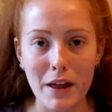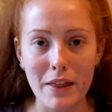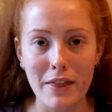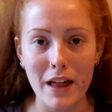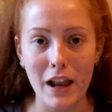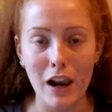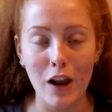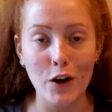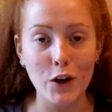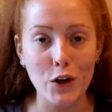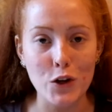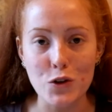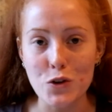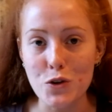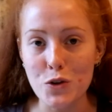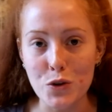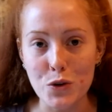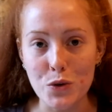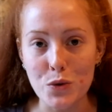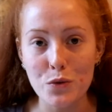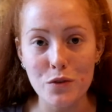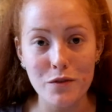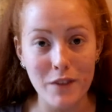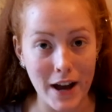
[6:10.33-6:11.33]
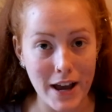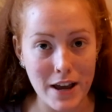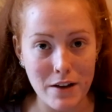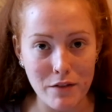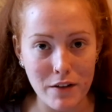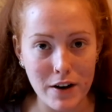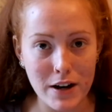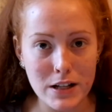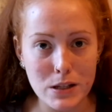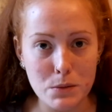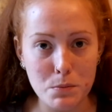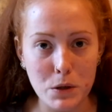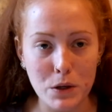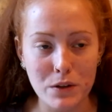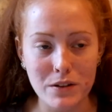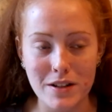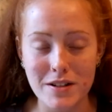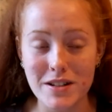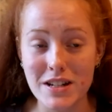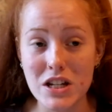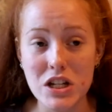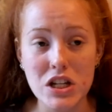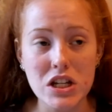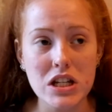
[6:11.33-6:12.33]
but they're like new favourites
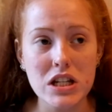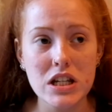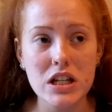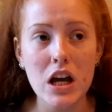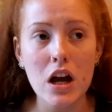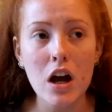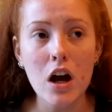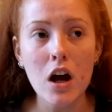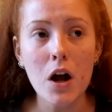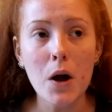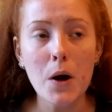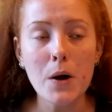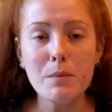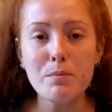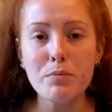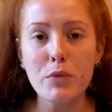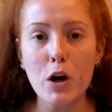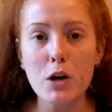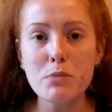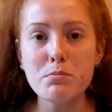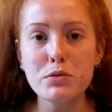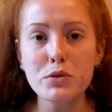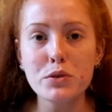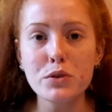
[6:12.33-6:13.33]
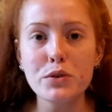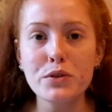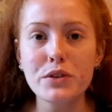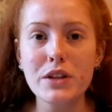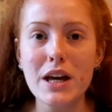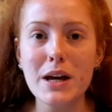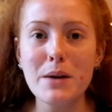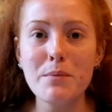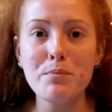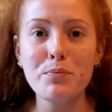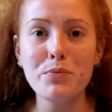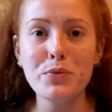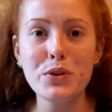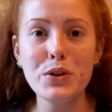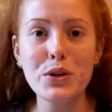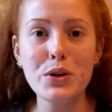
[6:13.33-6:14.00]
because I bought them,